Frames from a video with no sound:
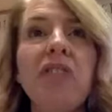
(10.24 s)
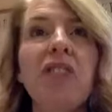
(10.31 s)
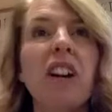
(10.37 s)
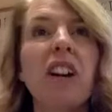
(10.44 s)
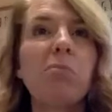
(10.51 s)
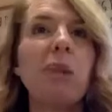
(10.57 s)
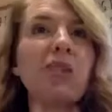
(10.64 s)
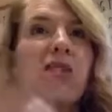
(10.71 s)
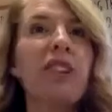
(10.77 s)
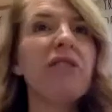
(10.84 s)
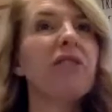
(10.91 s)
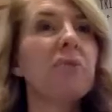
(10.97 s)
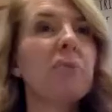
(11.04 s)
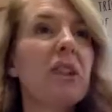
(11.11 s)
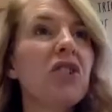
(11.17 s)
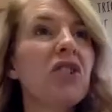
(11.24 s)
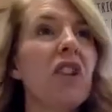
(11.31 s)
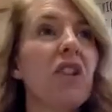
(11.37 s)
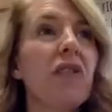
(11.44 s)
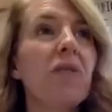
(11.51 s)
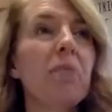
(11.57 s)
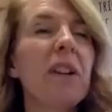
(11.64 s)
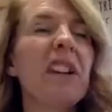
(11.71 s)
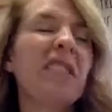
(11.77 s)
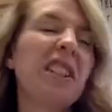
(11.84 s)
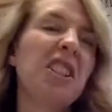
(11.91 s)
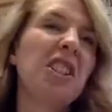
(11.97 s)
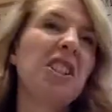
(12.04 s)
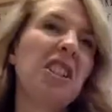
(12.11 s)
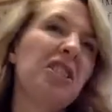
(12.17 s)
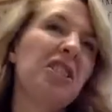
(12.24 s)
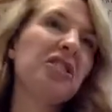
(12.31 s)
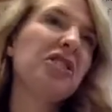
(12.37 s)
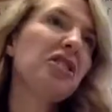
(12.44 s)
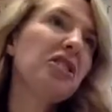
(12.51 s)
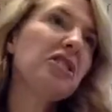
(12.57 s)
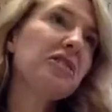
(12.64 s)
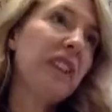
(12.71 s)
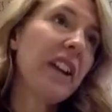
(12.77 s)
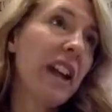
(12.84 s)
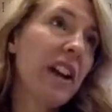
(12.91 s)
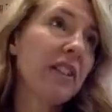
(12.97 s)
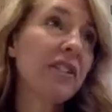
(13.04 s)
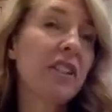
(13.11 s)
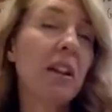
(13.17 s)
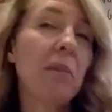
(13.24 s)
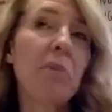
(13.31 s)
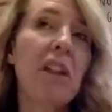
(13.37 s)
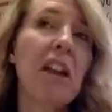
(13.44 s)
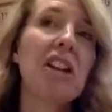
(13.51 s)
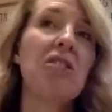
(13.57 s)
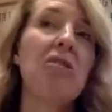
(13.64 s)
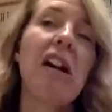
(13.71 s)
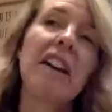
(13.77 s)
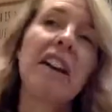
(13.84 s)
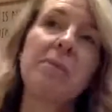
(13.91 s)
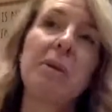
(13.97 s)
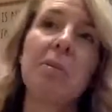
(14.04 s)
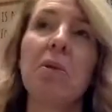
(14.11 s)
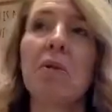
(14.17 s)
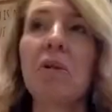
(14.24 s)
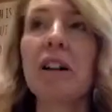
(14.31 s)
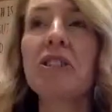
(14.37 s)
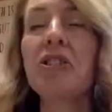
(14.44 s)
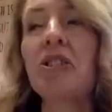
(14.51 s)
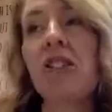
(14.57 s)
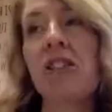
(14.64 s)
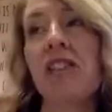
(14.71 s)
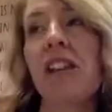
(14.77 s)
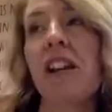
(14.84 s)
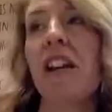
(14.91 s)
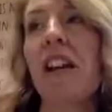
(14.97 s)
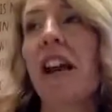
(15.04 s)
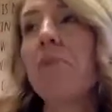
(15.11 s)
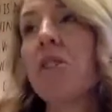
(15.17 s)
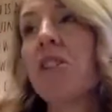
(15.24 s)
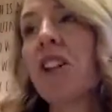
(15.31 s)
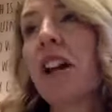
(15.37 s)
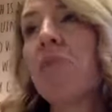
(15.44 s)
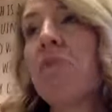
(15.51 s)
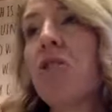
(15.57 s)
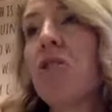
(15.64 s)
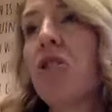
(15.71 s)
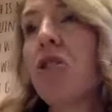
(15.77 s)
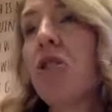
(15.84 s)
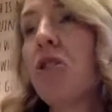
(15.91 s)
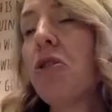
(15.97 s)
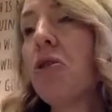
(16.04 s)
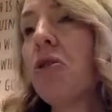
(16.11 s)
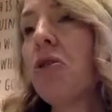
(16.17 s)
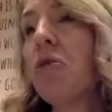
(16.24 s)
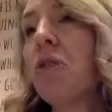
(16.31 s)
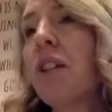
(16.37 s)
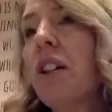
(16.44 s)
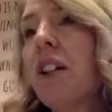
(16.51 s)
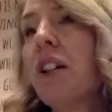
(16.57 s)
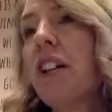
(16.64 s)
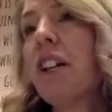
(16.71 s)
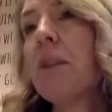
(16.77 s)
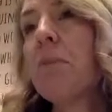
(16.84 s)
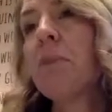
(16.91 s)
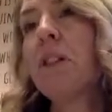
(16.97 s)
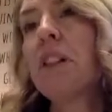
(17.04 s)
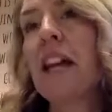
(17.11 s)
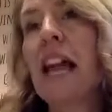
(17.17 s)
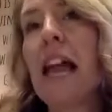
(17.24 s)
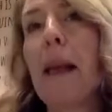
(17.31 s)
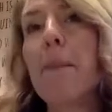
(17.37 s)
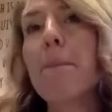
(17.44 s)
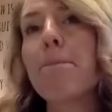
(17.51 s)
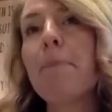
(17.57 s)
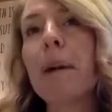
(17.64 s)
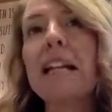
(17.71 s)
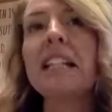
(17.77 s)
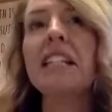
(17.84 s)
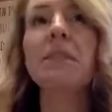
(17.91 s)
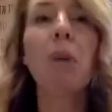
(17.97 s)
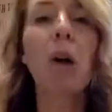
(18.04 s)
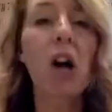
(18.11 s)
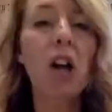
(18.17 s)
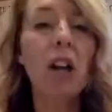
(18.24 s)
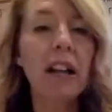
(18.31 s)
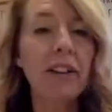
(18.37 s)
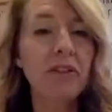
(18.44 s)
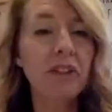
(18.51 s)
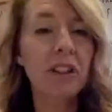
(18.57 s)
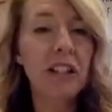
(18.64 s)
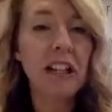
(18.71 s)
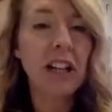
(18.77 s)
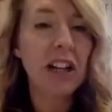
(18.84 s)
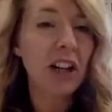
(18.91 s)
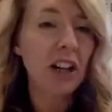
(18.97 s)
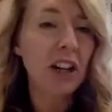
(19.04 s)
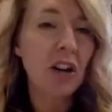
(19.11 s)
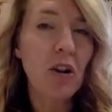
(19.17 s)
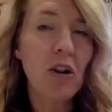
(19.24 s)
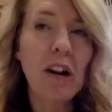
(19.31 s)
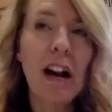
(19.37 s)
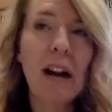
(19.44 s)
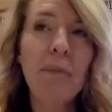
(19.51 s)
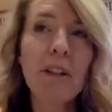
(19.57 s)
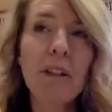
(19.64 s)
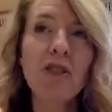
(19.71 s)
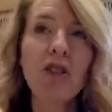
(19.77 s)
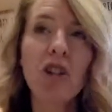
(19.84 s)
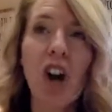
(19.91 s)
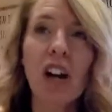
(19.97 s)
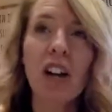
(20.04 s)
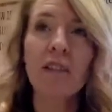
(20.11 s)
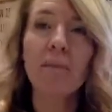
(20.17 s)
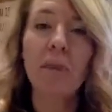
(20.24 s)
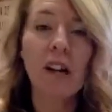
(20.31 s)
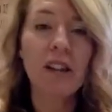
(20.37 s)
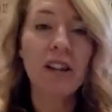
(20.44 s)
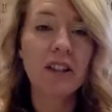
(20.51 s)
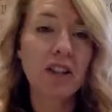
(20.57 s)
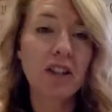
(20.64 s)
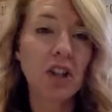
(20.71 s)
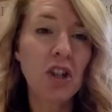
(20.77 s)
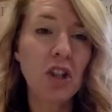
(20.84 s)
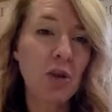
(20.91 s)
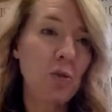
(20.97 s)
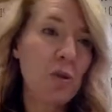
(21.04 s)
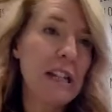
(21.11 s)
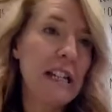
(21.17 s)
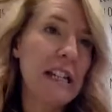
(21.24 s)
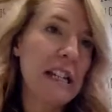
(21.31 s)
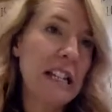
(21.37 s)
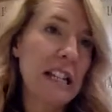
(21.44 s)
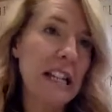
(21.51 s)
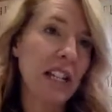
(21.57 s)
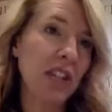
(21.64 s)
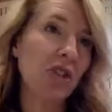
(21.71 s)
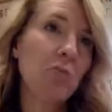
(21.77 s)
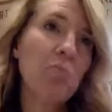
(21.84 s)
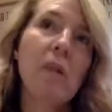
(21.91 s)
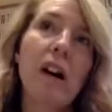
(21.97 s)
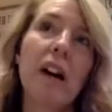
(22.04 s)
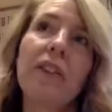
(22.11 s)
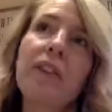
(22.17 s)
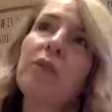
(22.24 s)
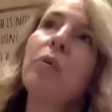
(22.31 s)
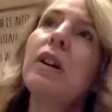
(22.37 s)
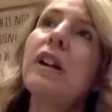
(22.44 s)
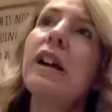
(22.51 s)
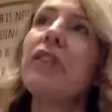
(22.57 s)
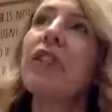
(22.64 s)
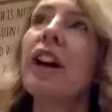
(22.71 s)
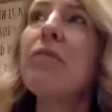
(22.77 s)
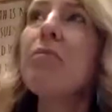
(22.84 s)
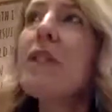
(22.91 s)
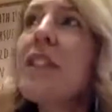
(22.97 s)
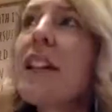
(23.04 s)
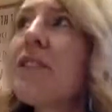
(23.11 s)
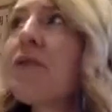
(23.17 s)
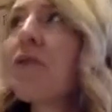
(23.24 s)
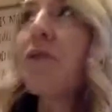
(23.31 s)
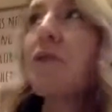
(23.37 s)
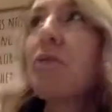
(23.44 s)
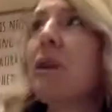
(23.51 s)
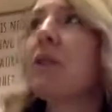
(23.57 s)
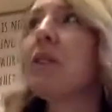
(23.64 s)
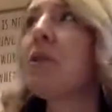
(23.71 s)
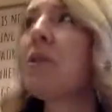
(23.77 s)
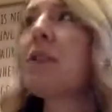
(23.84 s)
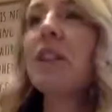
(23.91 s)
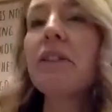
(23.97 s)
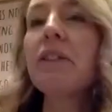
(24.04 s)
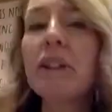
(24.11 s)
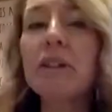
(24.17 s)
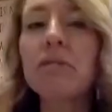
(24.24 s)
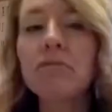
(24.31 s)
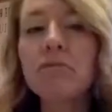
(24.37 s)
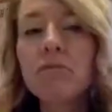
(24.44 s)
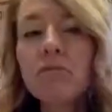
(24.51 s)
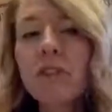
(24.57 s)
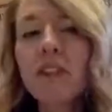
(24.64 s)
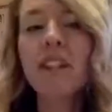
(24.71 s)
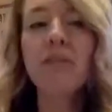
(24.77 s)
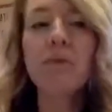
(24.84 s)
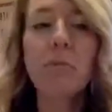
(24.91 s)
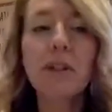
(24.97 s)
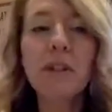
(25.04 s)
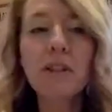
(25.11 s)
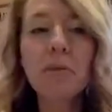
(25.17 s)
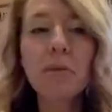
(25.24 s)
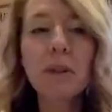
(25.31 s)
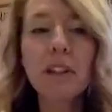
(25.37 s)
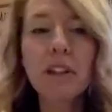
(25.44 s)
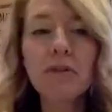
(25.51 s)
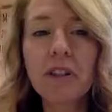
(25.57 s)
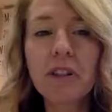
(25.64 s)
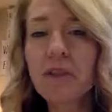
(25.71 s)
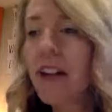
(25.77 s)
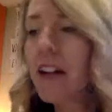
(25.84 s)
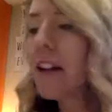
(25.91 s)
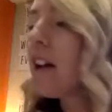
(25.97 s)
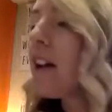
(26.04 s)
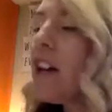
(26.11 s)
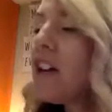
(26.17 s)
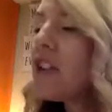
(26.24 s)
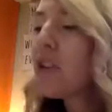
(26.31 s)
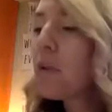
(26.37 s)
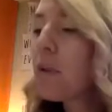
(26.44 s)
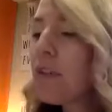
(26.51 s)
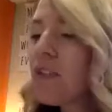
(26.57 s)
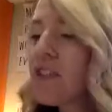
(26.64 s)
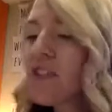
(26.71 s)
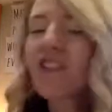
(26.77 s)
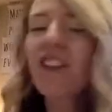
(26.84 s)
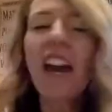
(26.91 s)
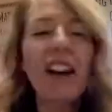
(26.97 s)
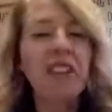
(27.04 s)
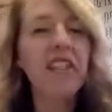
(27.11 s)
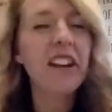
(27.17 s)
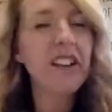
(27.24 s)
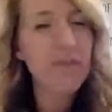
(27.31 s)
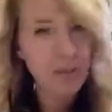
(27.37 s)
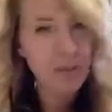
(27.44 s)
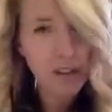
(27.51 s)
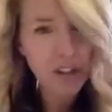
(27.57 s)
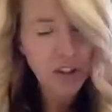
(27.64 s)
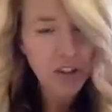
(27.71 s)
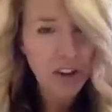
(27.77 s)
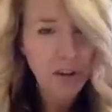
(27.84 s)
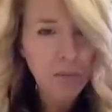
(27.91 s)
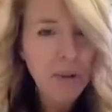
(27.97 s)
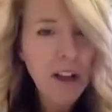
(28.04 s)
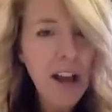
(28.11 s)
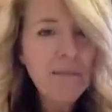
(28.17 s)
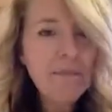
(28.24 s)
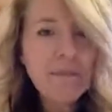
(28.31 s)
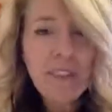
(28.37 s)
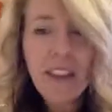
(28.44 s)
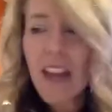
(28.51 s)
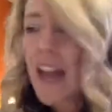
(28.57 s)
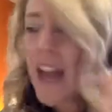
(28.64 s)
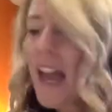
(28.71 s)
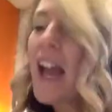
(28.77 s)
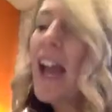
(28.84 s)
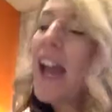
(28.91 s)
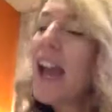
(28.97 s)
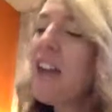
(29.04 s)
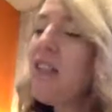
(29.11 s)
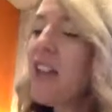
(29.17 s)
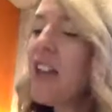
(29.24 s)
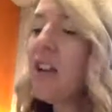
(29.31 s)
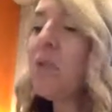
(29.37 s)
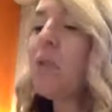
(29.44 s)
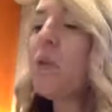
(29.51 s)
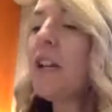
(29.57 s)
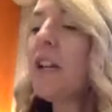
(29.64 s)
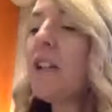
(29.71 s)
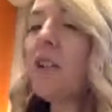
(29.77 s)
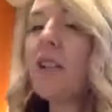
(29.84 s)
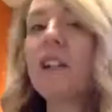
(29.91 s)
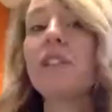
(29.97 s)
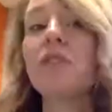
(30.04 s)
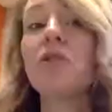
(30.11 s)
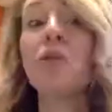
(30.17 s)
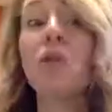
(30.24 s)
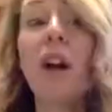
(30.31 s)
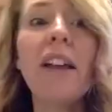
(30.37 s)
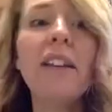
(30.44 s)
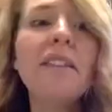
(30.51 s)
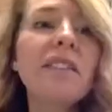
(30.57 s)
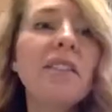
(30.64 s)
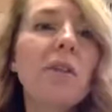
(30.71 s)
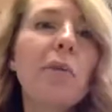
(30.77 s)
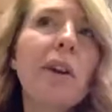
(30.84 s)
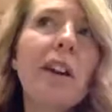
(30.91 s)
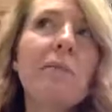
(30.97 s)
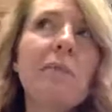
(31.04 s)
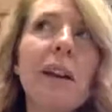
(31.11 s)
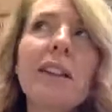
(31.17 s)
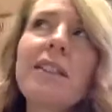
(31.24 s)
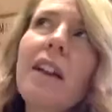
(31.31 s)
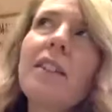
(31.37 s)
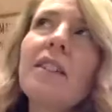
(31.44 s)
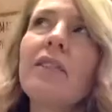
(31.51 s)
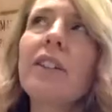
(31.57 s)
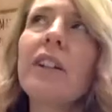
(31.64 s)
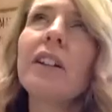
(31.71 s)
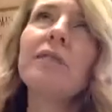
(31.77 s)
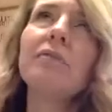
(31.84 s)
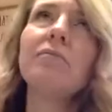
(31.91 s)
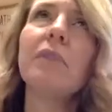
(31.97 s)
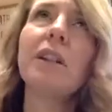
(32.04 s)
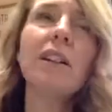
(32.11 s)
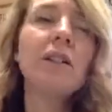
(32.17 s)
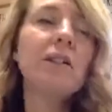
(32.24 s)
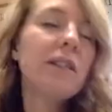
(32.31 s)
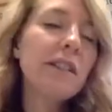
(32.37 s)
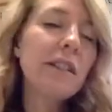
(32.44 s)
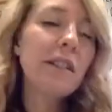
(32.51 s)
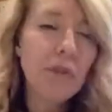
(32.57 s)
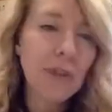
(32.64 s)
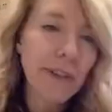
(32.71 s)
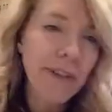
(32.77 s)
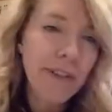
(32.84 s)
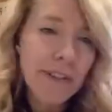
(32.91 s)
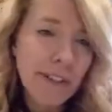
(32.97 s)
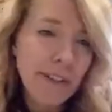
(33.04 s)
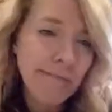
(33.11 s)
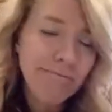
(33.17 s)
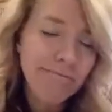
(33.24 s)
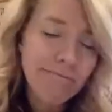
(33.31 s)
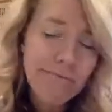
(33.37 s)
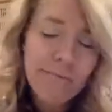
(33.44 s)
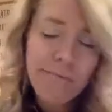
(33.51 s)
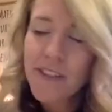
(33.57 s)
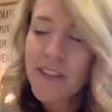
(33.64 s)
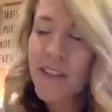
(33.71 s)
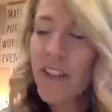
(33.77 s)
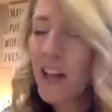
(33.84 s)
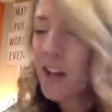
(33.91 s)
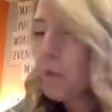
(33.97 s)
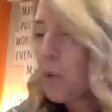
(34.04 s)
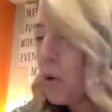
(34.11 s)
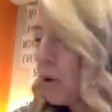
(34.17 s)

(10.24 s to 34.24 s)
and you got a bunch of information all over the place. If you did a survey or something, you ask people questions like, how many times do you play baseball every year? Or how many chocolate bars do you eat each month? Whatever, everybody's answers are gonna be a little bit different because everybody's a little bit different, right? So we scatter that information on a plot. And then we look at trends so we can make sense of it, make good decisions, and sell